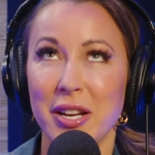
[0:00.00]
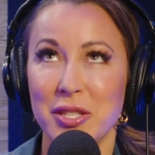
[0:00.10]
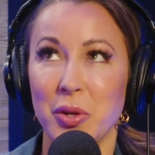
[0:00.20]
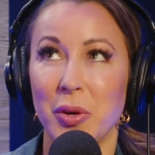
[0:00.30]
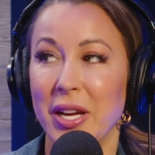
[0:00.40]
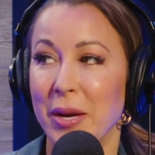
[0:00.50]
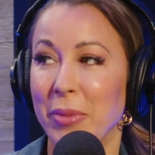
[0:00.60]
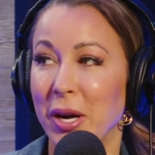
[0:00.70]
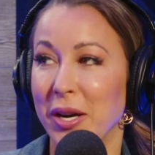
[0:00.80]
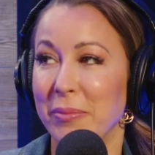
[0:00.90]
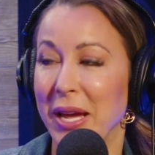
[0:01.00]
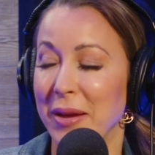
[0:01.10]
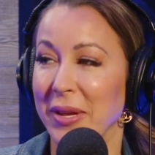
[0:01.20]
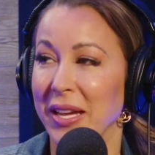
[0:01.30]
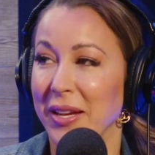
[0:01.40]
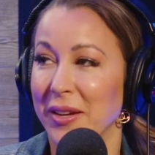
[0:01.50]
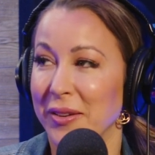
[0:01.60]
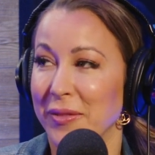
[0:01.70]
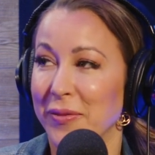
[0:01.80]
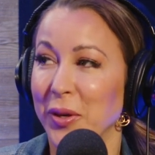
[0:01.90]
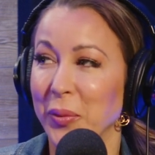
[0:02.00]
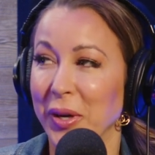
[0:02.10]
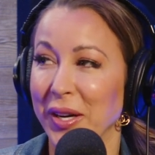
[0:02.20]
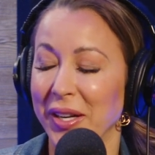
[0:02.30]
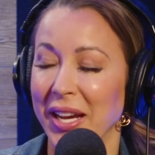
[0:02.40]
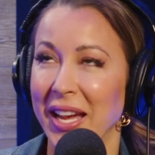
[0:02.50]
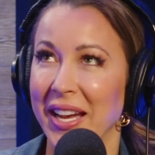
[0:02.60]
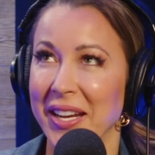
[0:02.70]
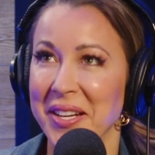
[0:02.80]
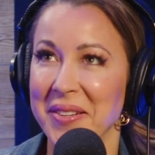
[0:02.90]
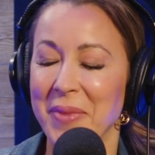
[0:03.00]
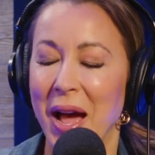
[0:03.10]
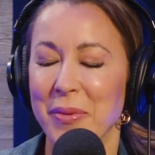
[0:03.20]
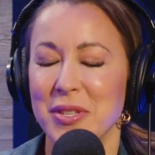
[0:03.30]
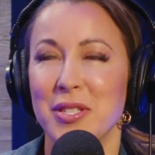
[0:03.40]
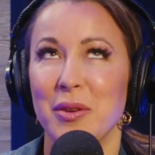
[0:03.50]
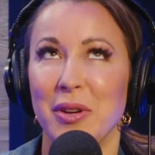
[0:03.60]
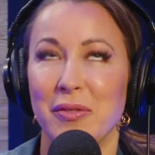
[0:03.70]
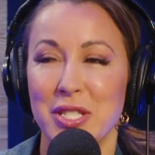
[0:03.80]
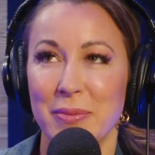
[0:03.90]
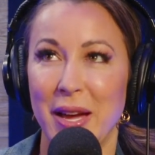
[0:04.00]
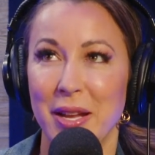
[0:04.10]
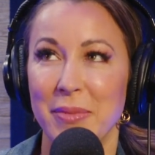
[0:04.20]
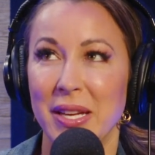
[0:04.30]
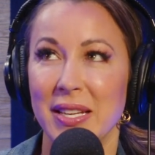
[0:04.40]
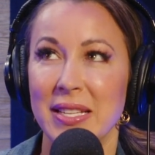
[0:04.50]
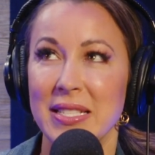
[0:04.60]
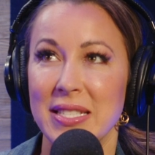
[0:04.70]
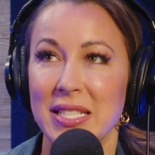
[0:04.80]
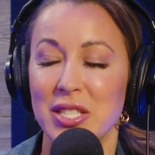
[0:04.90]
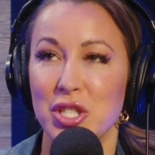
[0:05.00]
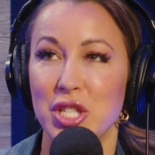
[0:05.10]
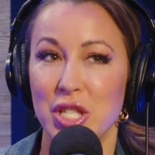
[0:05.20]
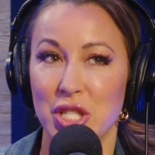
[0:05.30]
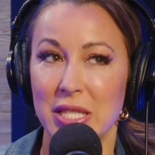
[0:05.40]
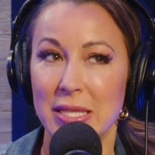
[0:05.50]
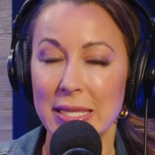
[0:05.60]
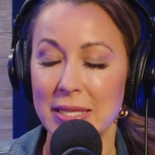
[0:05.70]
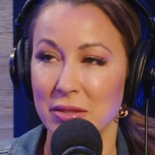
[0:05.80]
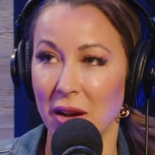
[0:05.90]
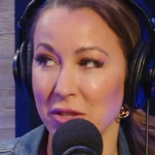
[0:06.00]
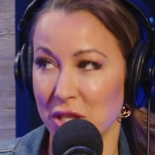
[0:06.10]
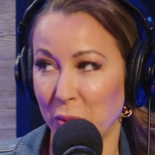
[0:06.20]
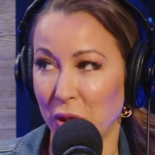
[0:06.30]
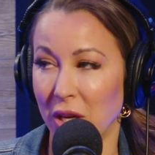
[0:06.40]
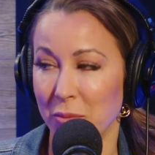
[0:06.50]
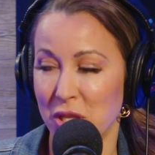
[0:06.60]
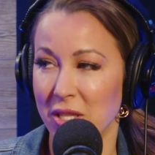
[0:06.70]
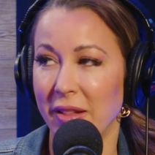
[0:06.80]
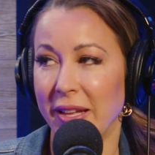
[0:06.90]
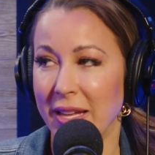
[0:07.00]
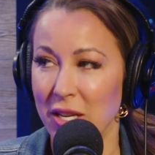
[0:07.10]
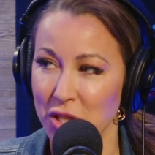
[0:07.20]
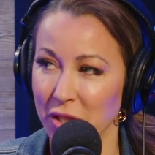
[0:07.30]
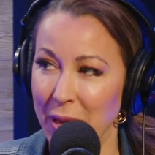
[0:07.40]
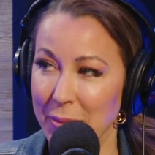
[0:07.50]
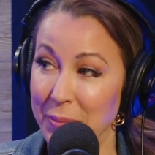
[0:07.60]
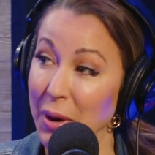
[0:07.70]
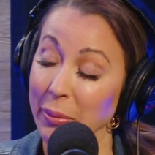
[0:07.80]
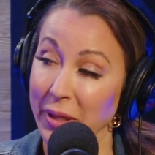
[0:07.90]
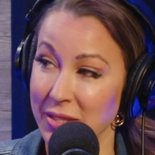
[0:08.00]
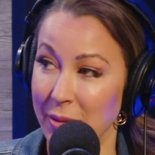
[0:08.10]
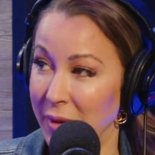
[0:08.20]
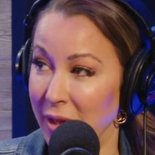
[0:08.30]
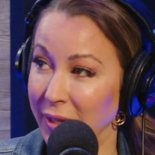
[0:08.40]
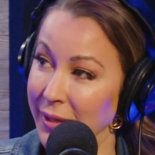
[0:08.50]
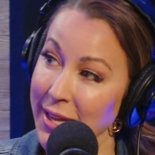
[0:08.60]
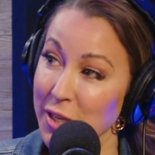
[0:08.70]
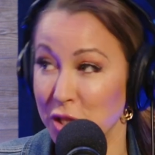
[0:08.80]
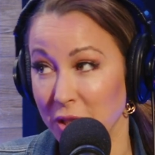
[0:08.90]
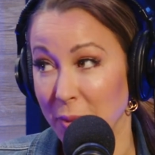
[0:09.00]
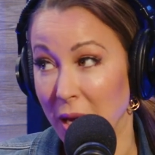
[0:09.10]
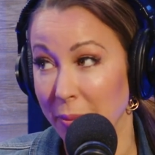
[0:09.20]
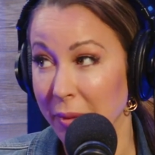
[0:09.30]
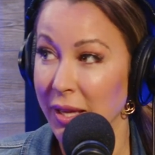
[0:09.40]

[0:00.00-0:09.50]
shot a story at Bar and Baby for work, and I was so nervous about it because she just is not super calm. She's not like that chill baby, probably because I'm not like that chill mom.